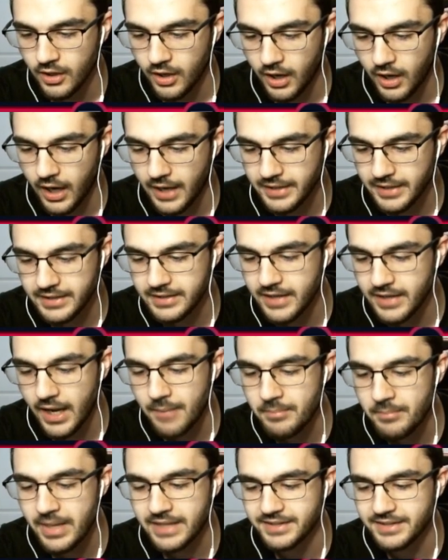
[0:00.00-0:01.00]
I
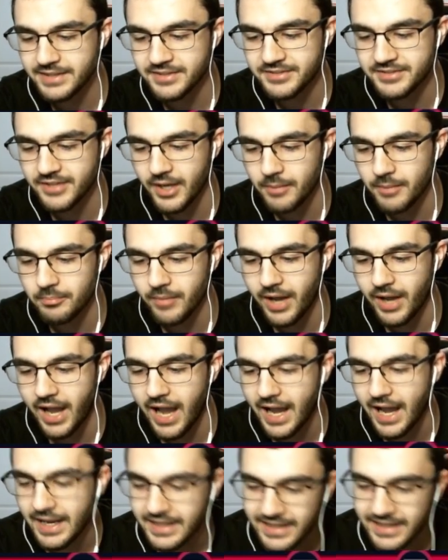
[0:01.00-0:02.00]
cannot make this up.
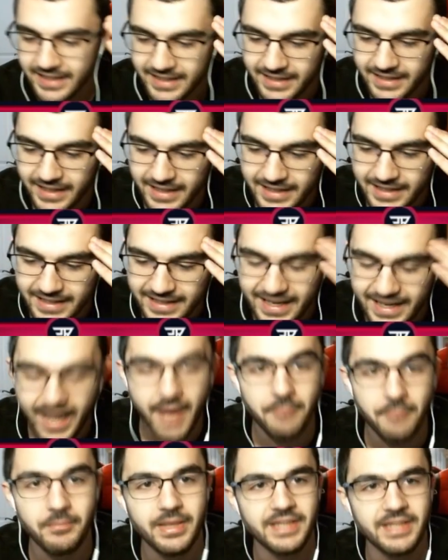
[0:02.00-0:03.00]
I
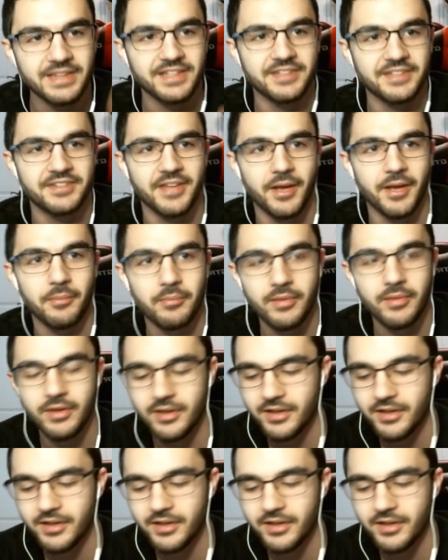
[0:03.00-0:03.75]
cannot make this up.